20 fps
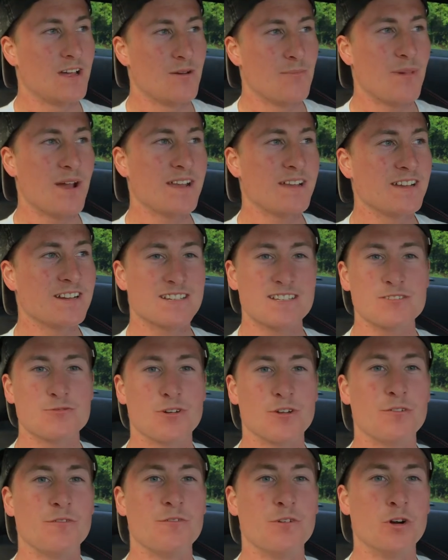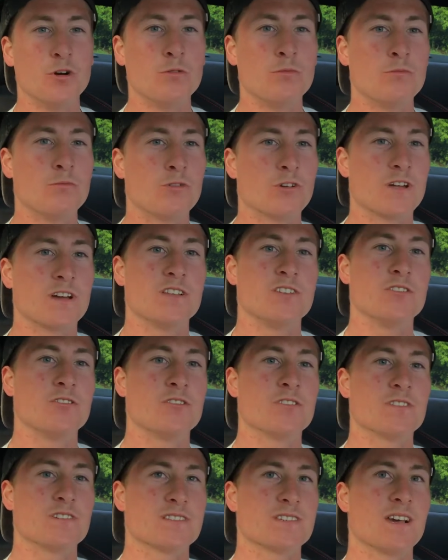Mainly I just want to film what I do
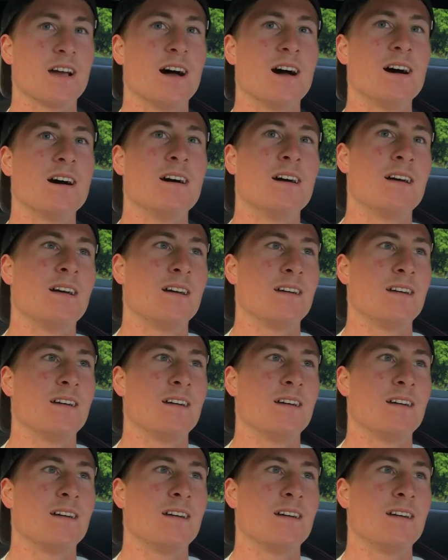to this car,